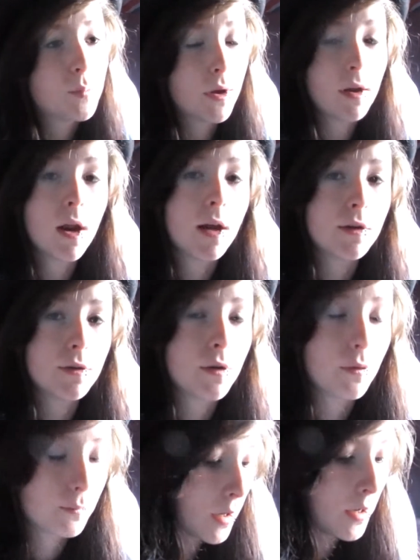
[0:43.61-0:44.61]
but I don't
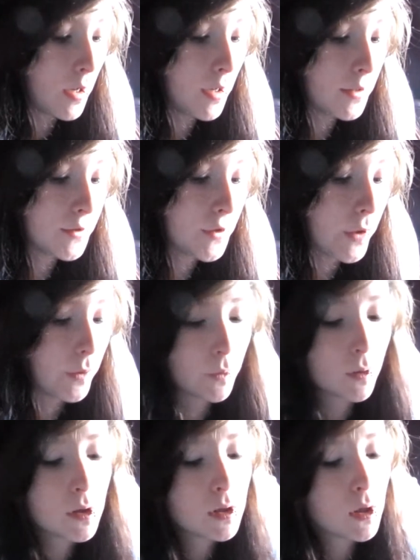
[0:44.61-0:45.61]
know.
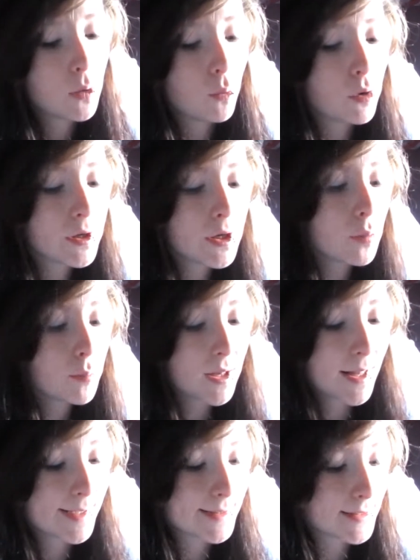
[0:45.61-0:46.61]
2. What are your
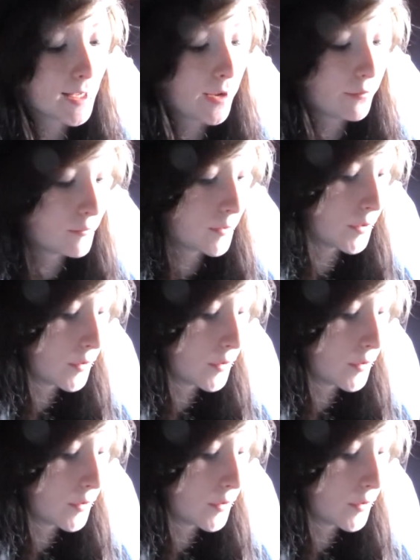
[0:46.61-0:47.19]
plans after